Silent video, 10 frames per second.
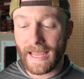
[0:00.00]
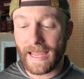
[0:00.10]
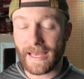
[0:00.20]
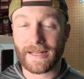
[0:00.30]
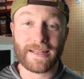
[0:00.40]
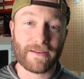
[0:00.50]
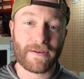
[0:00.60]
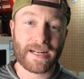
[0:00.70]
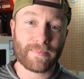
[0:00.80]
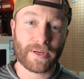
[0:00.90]
and if
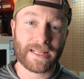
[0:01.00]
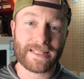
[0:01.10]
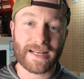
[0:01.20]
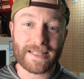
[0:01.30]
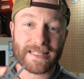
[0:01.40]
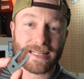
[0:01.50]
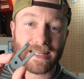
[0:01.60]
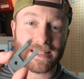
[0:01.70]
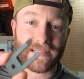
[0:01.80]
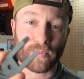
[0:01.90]
anybody does
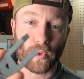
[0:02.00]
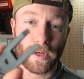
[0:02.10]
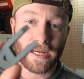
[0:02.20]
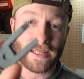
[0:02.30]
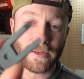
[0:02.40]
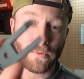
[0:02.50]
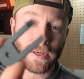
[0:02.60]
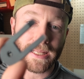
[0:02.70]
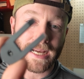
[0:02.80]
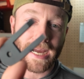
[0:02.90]
need some really,
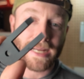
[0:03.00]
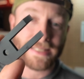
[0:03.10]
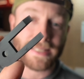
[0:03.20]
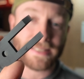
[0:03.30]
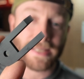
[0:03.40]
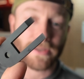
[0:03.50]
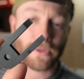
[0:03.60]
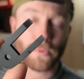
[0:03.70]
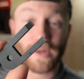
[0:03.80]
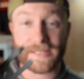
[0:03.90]
really high
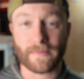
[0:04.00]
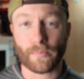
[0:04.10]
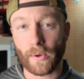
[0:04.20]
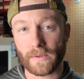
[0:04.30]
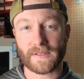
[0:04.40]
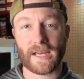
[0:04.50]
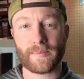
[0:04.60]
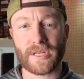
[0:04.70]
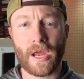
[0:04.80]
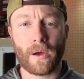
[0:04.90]
detail resin
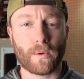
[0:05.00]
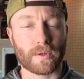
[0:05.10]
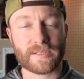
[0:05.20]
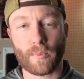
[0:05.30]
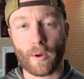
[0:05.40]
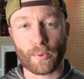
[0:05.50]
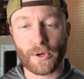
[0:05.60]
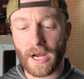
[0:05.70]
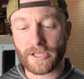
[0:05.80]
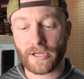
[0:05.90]
prototypes or small
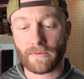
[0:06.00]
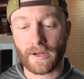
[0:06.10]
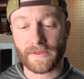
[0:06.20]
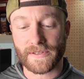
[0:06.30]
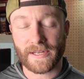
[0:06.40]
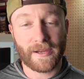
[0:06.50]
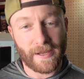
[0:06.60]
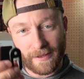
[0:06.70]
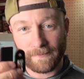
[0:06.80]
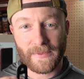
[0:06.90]
production runs,
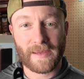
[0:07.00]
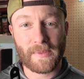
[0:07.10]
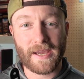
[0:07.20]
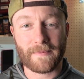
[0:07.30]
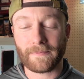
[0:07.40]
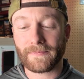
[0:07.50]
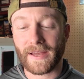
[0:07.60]
hit me up.